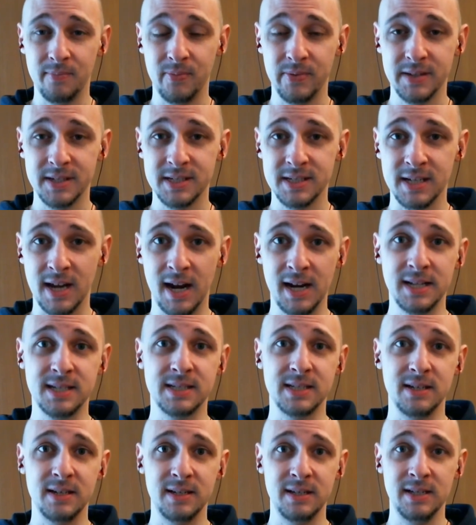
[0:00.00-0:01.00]

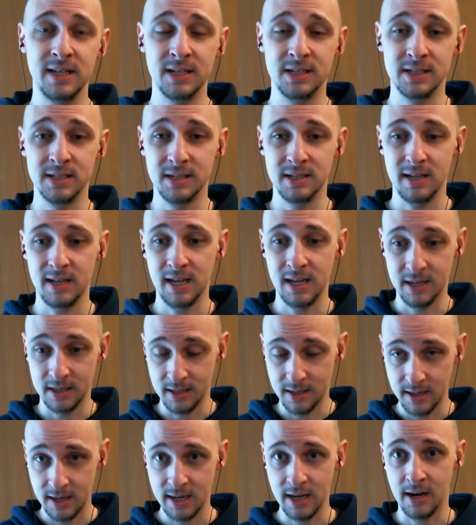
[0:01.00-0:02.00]
sites on
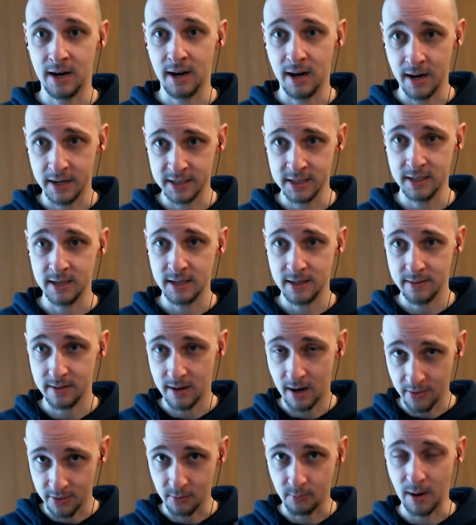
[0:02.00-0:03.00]

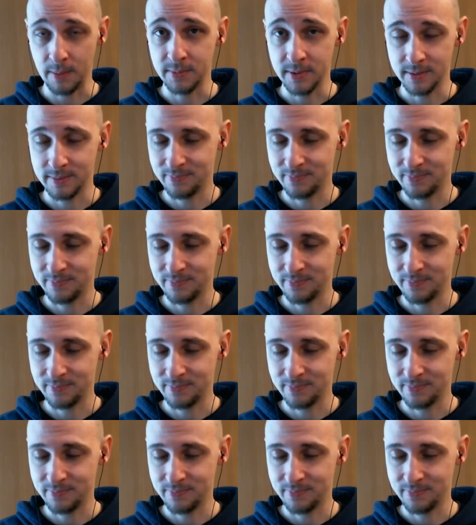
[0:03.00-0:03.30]
the web.